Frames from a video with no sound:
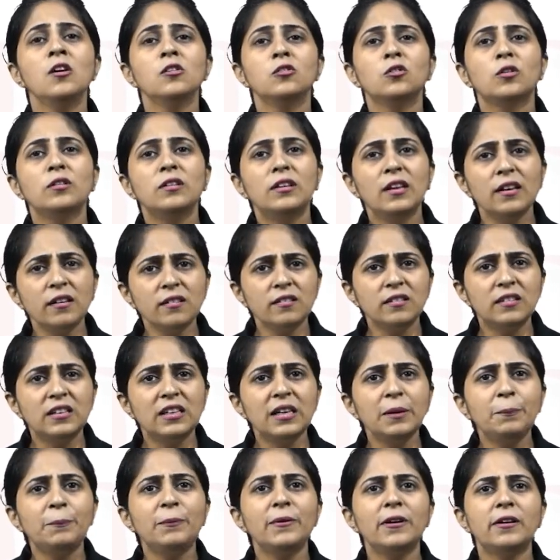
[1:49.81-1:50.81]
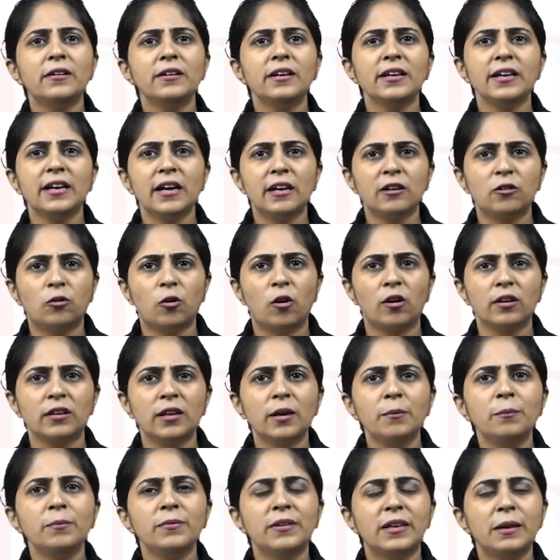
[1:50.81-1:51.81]
So, this deep learning
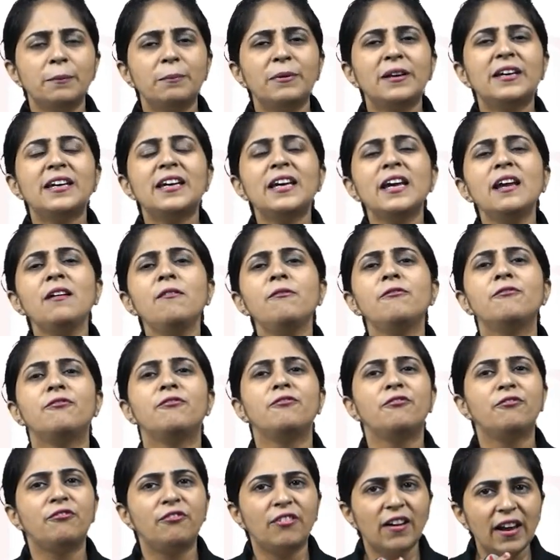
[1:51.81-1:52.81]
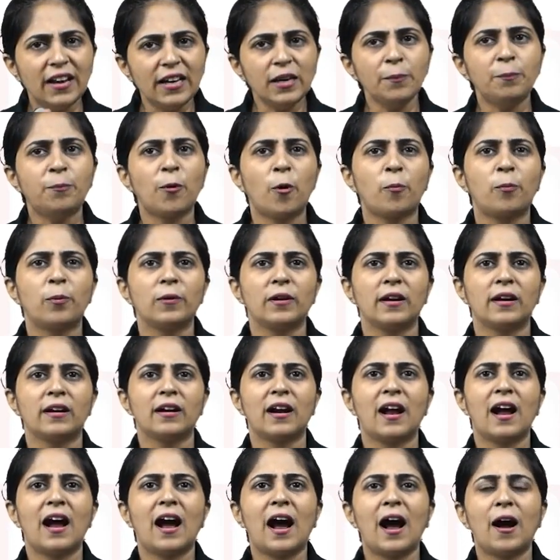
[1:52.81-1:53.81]
algorithm, they became very popular
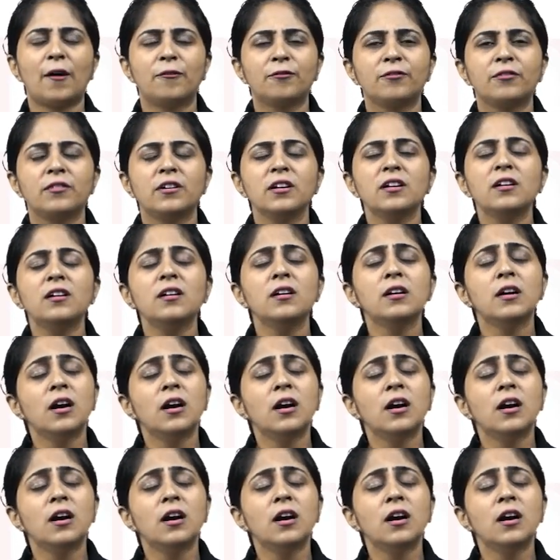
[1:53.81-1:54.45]
after